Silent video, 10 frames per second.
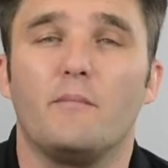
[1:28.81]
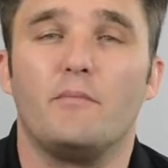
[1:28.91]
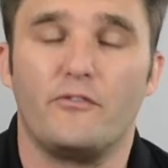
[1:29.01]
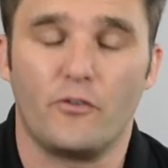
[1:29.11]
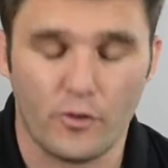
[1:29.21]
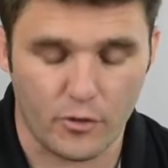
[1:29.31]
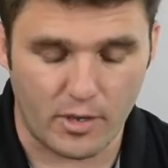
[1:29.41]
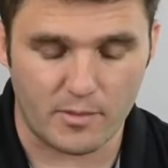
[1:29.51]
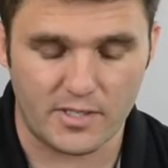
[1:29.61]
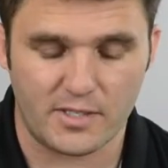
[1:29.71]
before you
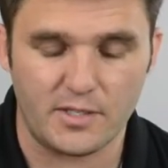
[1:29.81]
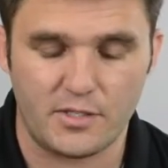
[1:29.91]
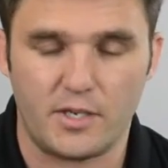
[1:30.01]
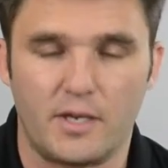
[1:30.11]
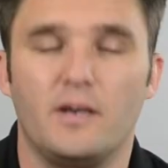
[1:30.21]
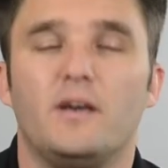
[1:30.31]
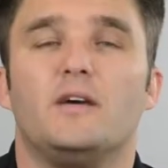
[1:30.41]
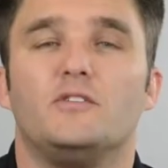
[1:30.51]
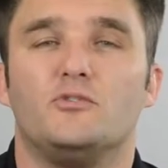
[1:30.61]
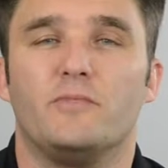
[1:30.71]
come and sit here
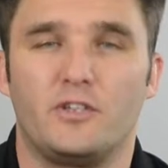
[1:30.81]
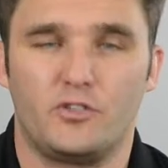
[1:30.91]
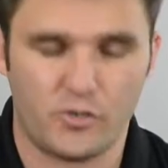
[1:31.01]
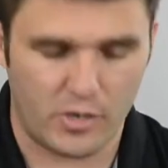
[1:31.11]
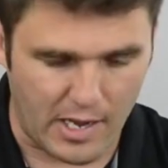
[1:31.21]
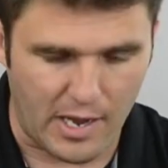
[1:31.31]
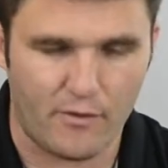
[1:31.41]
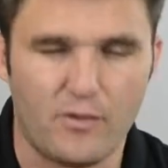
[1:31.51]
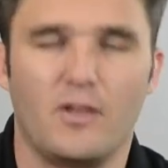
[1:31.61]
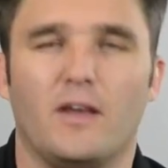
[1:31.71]
to make sure
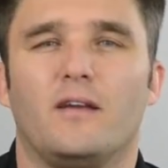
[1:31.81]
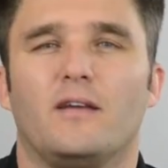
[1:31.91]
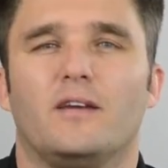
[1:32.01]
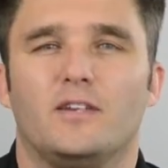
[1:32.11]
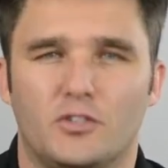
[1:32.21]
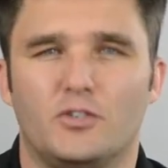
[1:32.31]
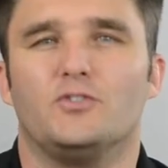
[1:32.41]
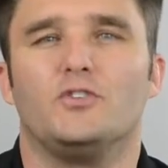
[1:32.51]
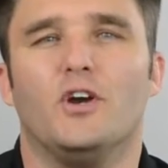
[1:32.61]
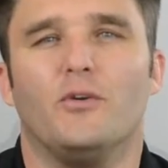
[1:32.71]
everything is good
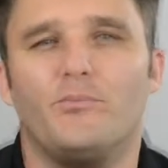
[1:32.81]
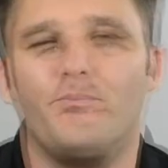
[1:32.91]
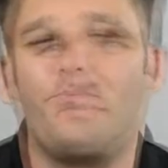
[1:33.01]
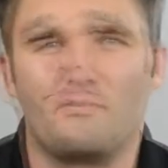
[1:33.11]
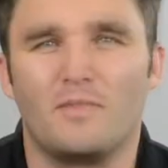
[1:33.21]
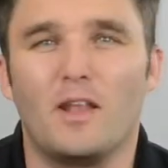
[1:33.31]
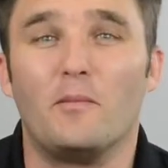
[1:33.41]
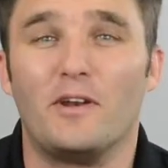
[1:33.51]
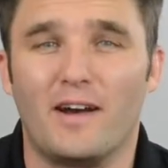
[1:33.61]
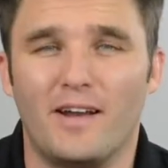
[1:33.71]
to go.
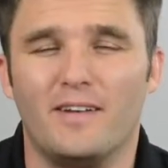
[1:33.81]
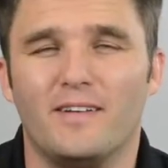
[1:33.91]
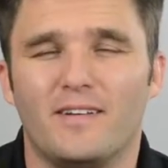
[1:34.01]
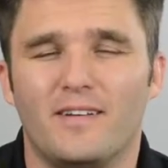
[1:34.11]
Number nine.